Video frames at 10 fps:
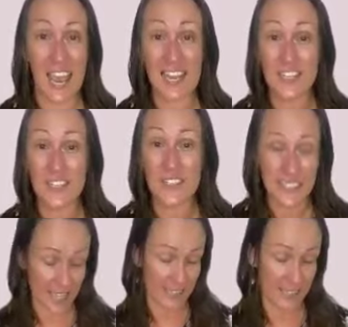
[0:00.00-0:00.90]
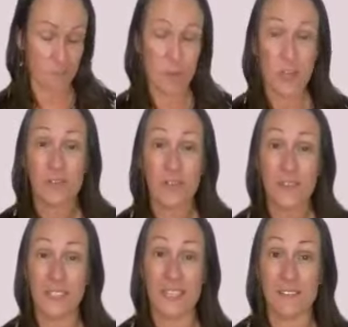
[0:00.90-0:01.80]
and use it as a
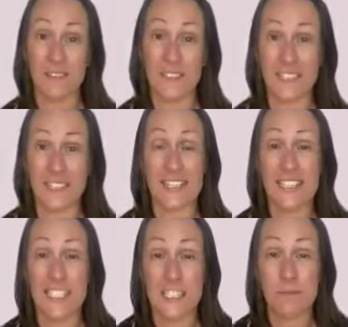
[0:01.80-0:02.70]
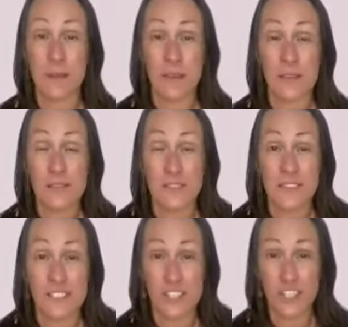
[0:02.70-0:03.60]
beautiful gift. It smells
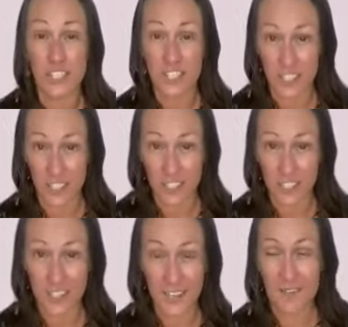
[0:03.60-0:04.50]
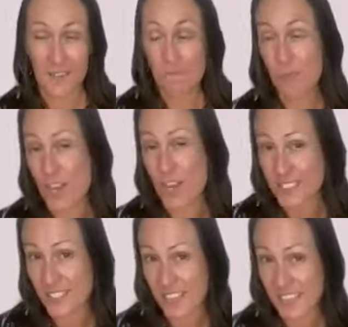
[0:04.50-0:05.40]
delicious.
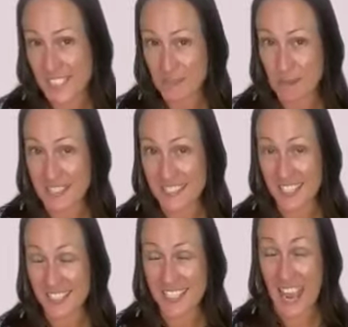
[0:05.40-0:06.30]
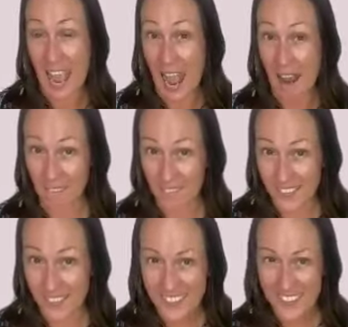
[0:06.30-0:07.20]
Personally, I think it smells like
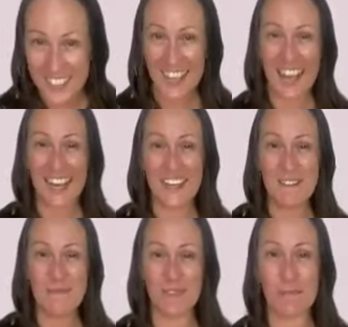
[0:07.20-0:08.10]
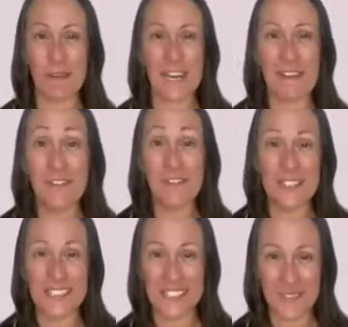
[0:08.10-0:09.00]
caramel, but
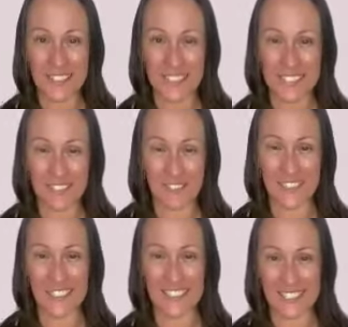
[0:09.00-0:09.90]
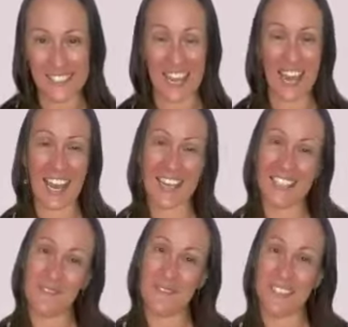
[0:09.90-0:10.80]
everyone smells a different
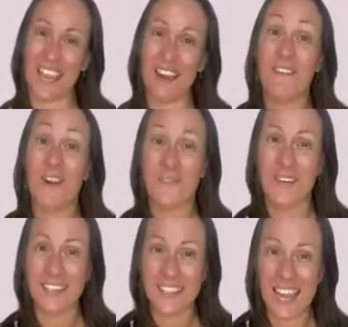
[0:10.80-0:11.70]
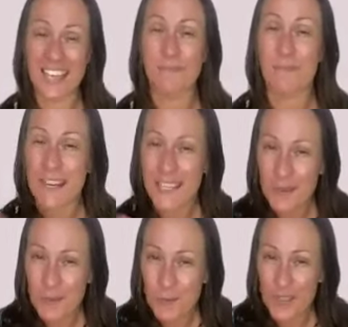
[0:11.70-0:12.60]
aroma depending
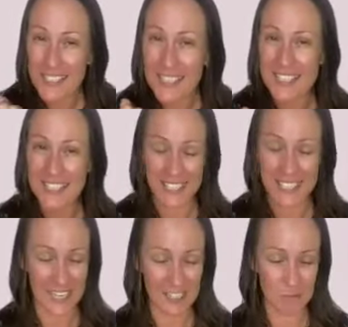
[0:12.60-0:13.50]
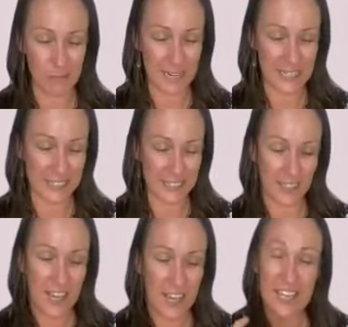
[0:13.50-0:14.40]
on what you need to get out of the blend.
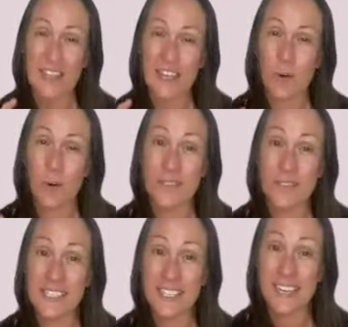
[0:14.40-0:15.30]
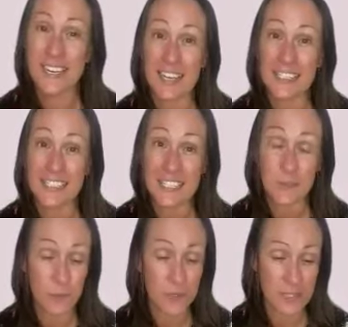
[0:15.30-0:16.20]
So the oils in are
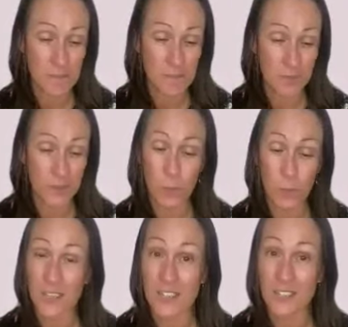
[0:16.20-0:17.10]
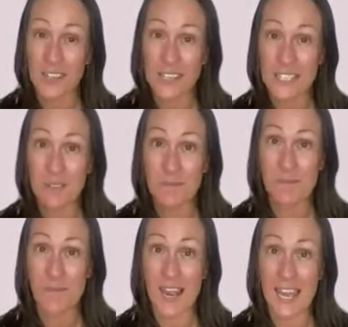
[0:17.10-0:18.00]
cedarwood, wild orange,
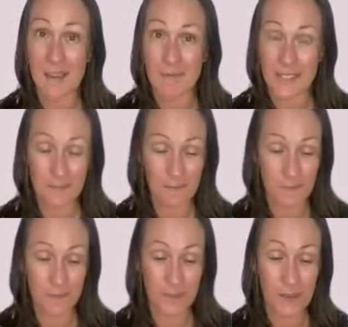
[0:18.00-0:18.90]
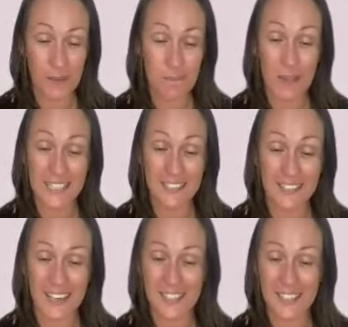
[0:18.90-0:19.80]
lemon, heady
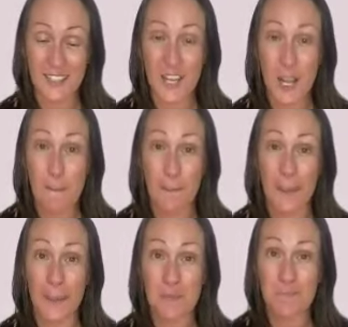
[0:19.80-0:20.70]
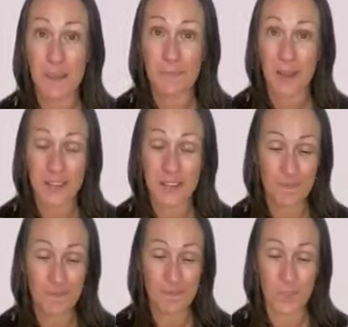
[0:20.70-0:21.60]
grain, pink pepper,
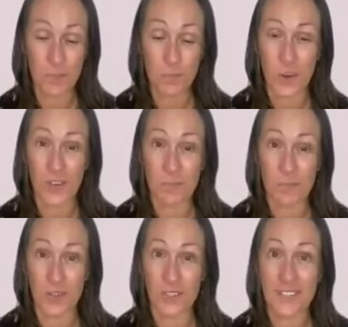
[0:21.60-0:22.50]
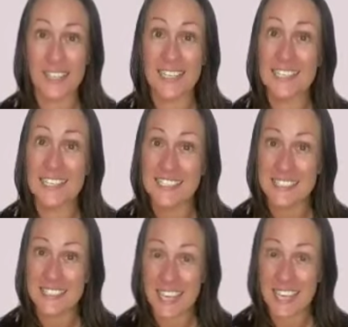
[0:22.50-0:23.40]
bergamot,
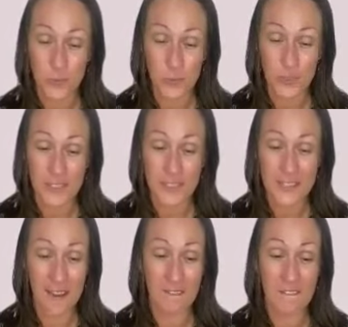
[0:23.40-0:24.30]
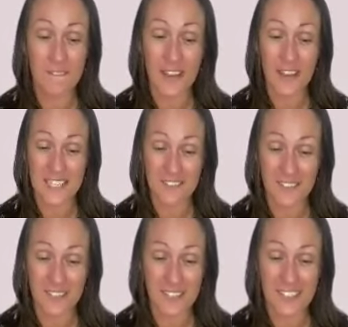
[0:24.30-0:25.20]
sandalwood,
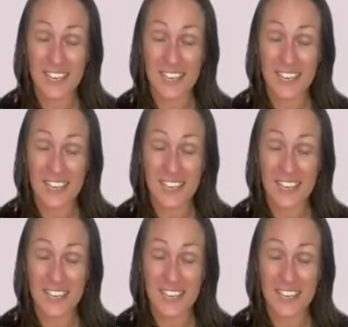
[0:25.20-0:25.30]
vetiver,